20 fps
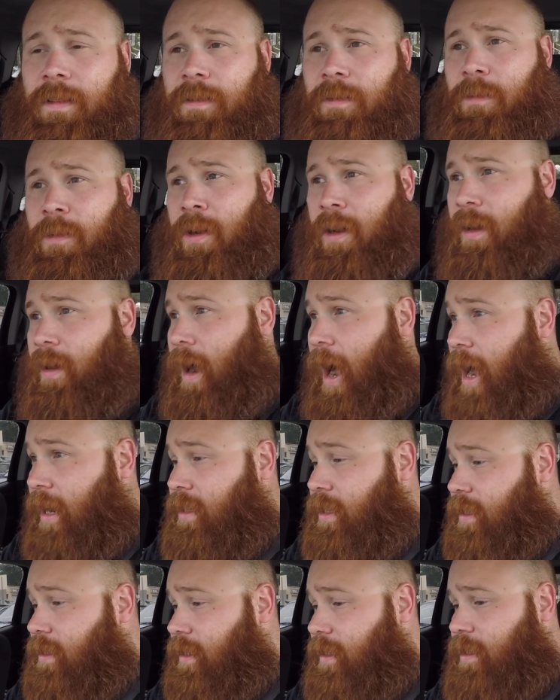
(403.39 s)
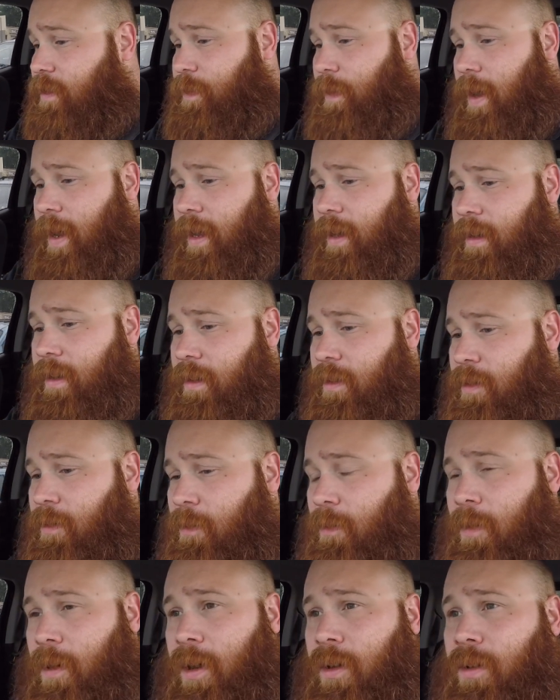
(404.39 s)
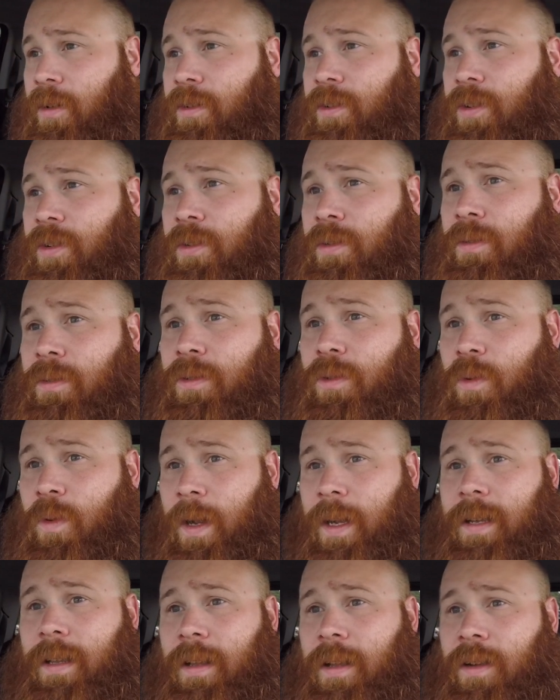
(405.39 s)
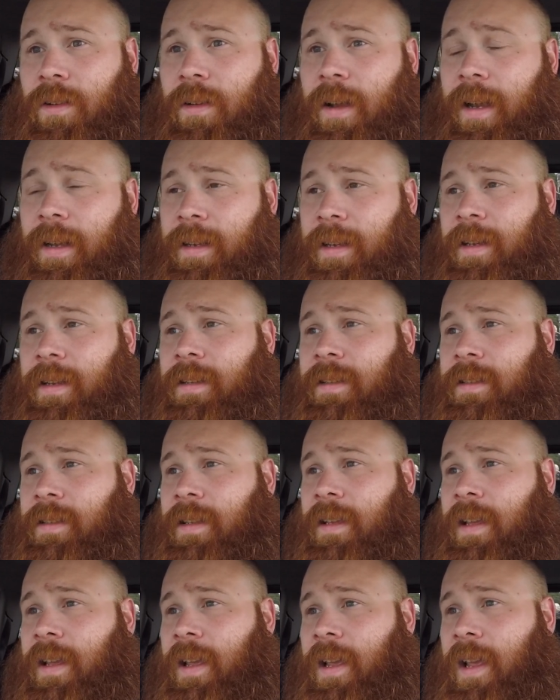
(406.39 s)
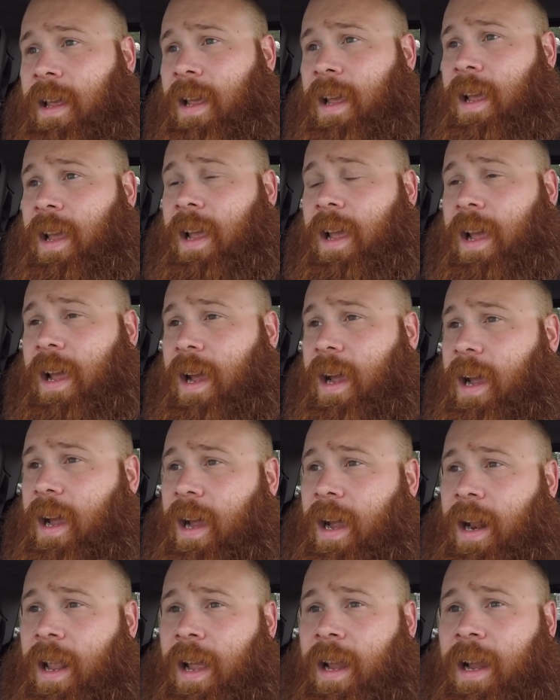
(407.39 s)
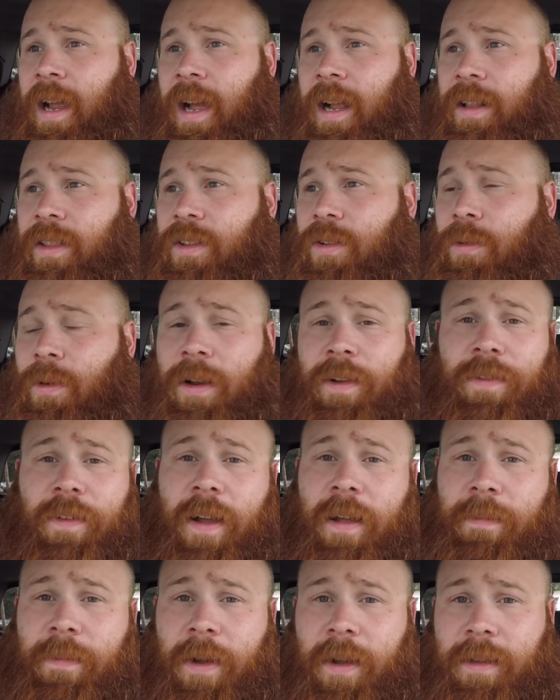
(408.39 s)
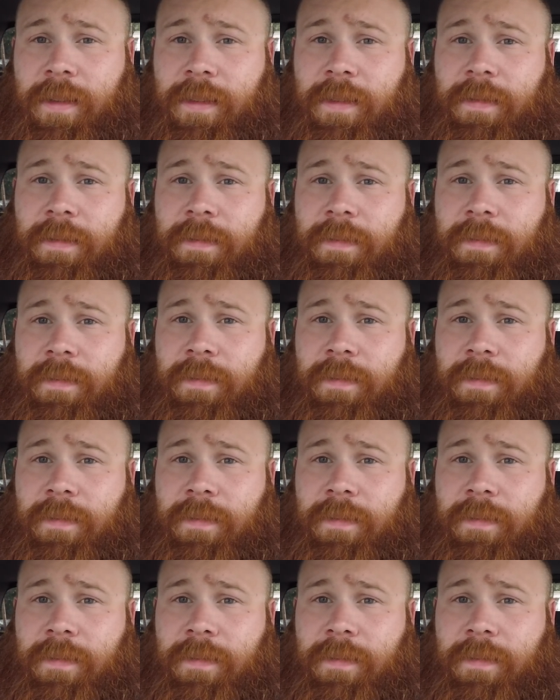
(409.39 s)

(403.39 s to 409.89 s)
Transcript: where I just explained 1 or 2 quick little ideas, and I got $25.